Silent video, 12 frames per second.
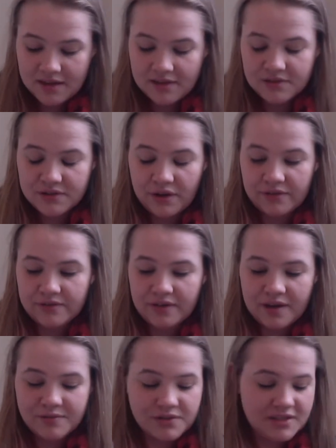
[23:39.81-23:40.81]
So
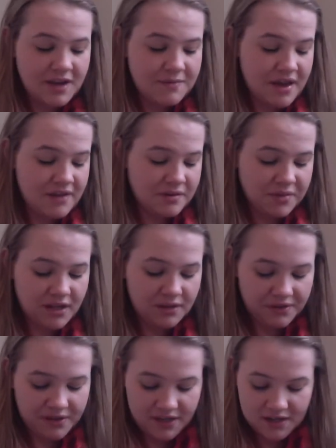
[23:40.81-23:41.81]
I'm having a ball
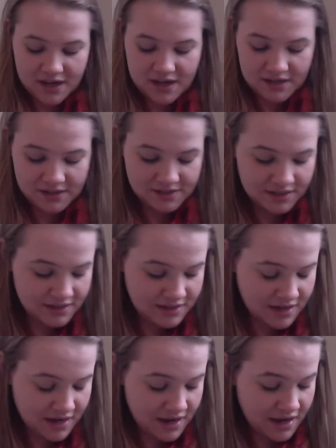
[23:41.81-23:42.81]
with it, and
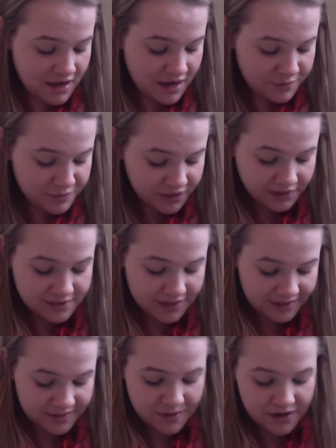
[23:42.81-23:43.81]
I'm really
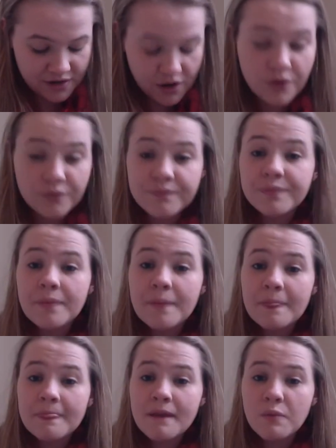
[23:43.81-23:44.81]
excited about it. Oh,
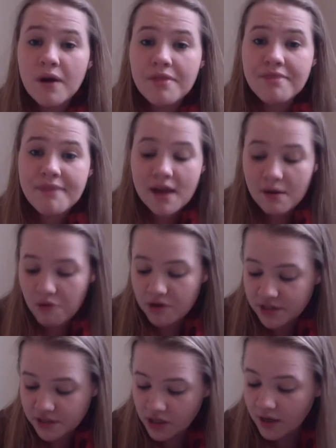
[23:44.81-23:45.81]
one thing I wanted
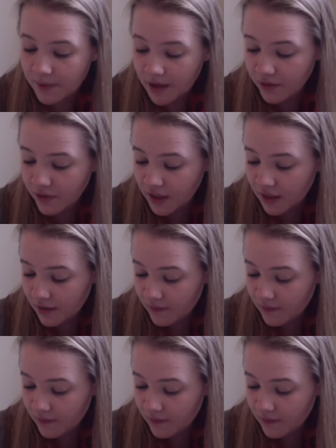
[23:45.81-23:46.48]
to talk about, the